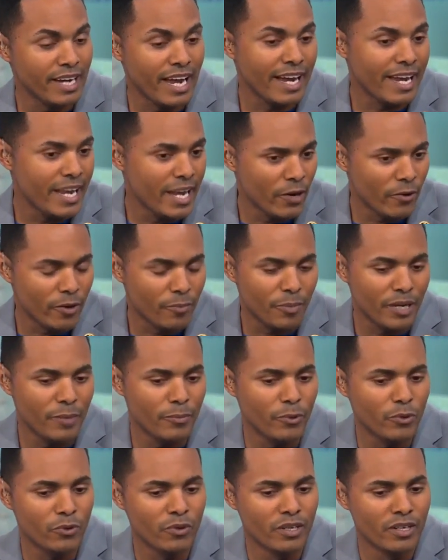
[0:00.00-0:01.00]
And I hear it.
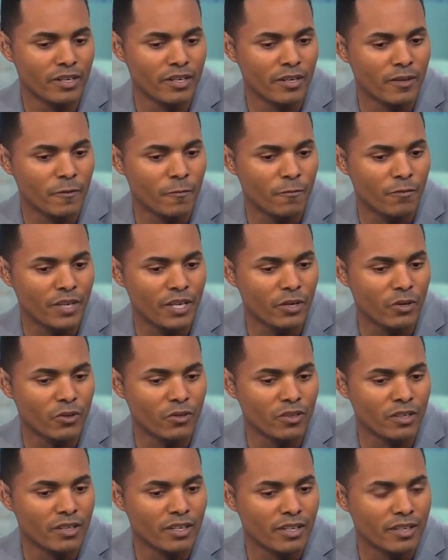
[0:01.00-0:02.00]
People
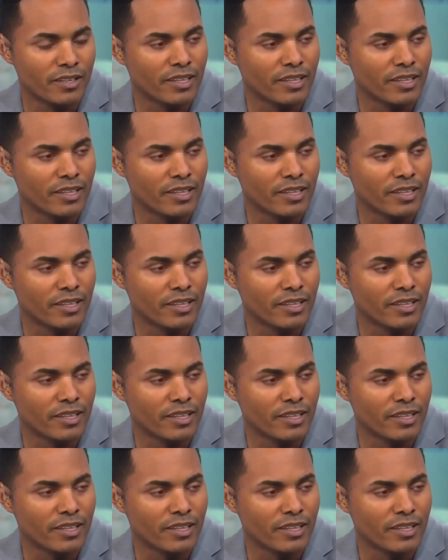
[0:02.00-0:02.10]
feel